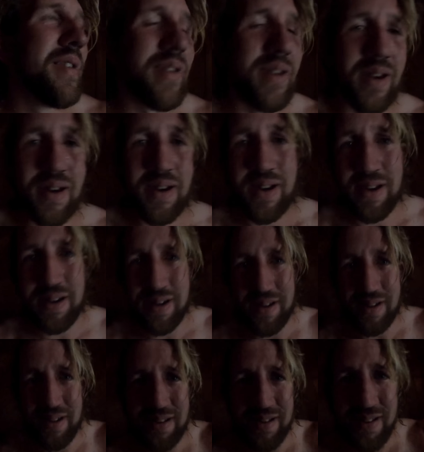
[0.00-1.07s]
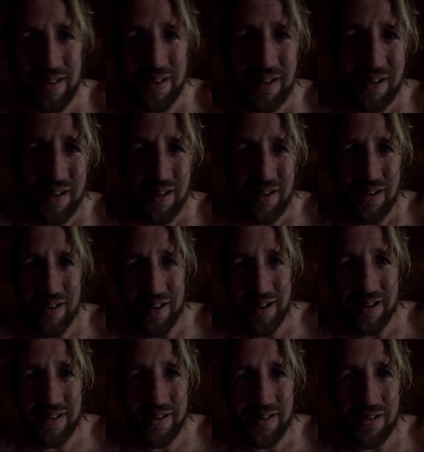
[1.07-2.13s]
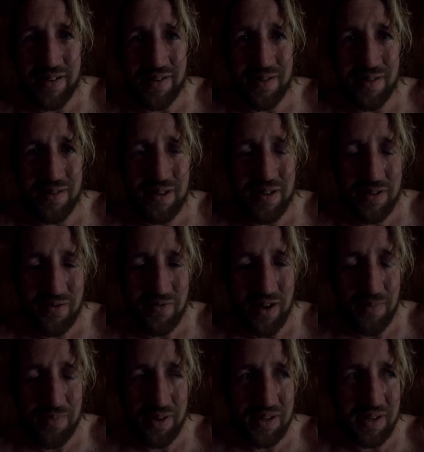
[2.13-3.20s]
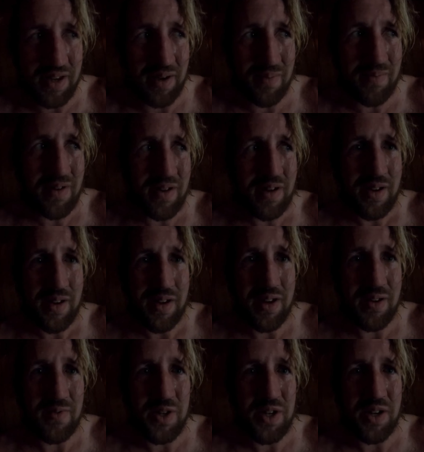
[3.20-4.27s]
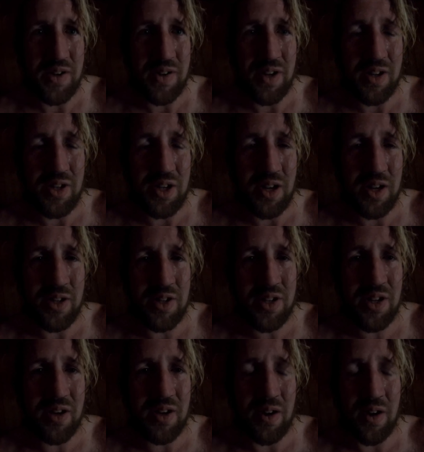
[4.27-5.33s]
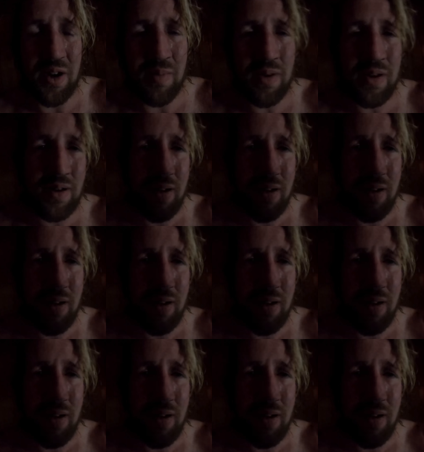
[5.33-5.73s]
Yeah. Alright, I'll wrap this up. Go have a shower, get changed, go home,